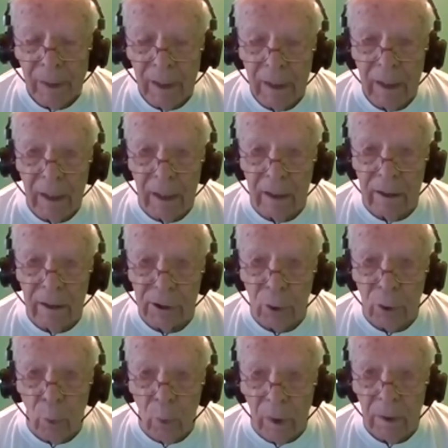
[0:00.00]
and is
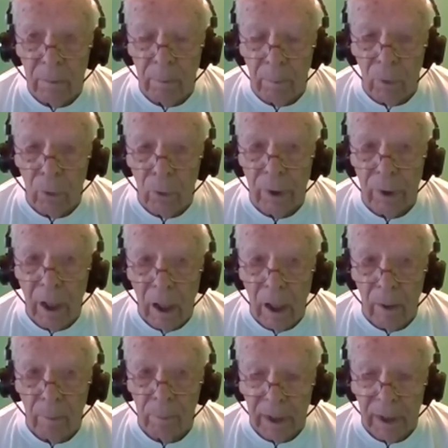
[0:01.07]
quite more
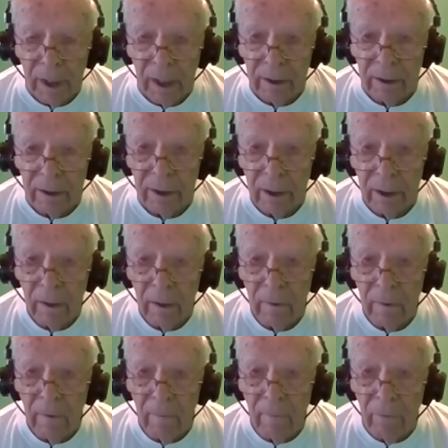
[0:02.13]
complicated
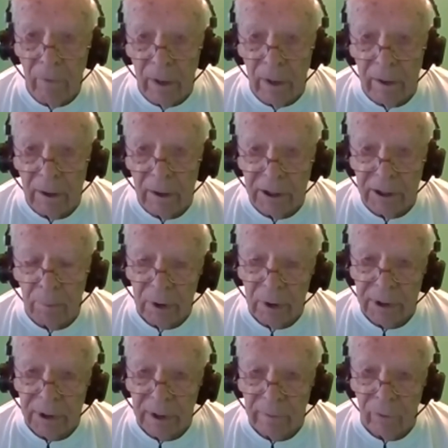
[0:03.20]
than the
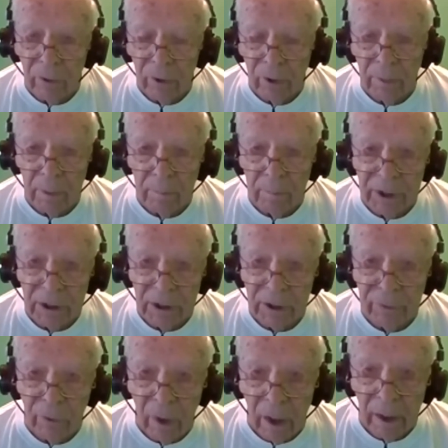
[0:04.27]
simplistic form of just
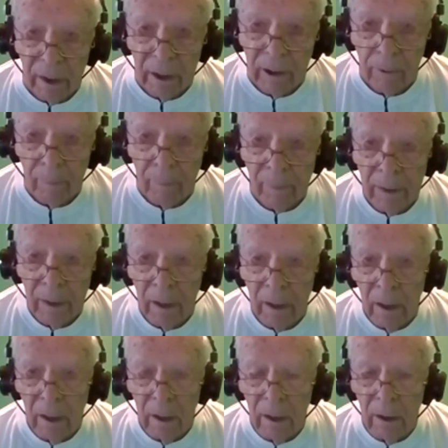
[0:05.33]
flying.
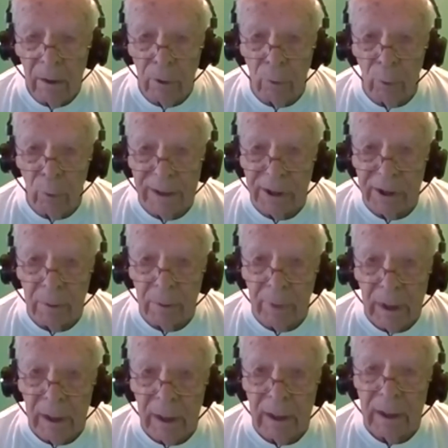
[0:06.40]
The reason
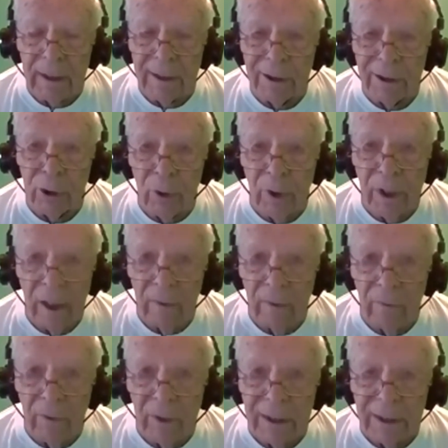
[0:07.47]
being is you have
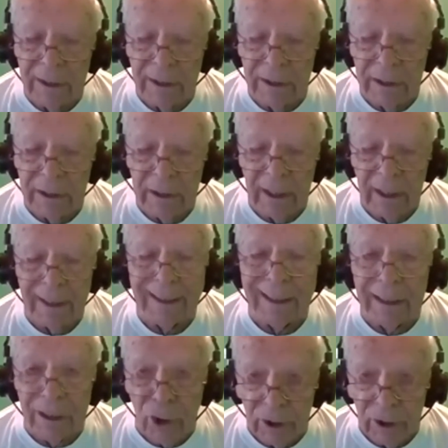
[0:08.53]
these
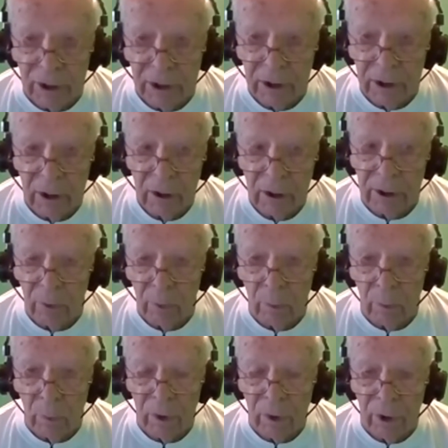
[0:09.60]
extensions. So what we're
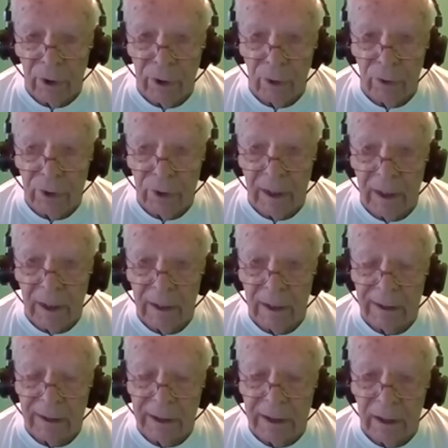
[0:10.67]
going to do today
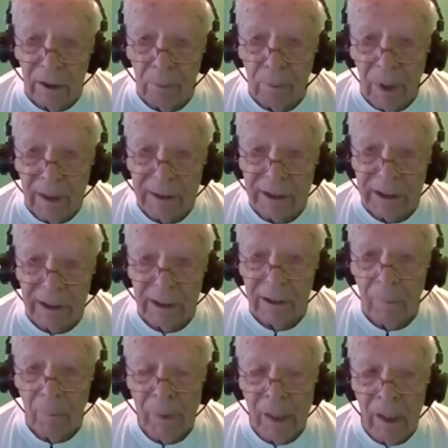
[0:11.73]
is the unboxing
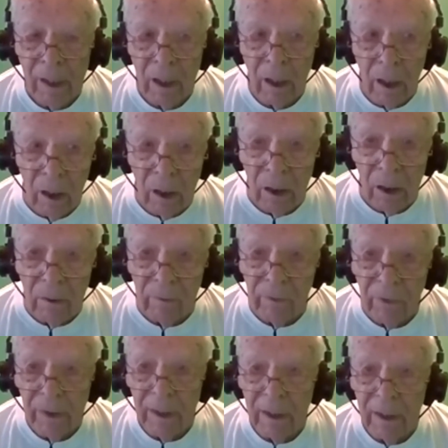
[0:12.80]
of
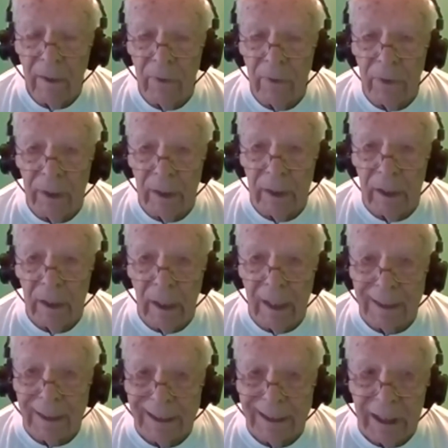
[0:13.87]
the
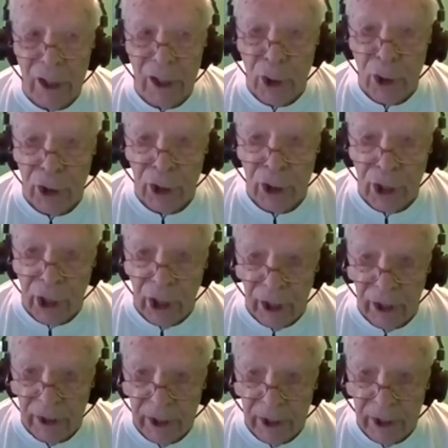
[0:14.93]
extension kit.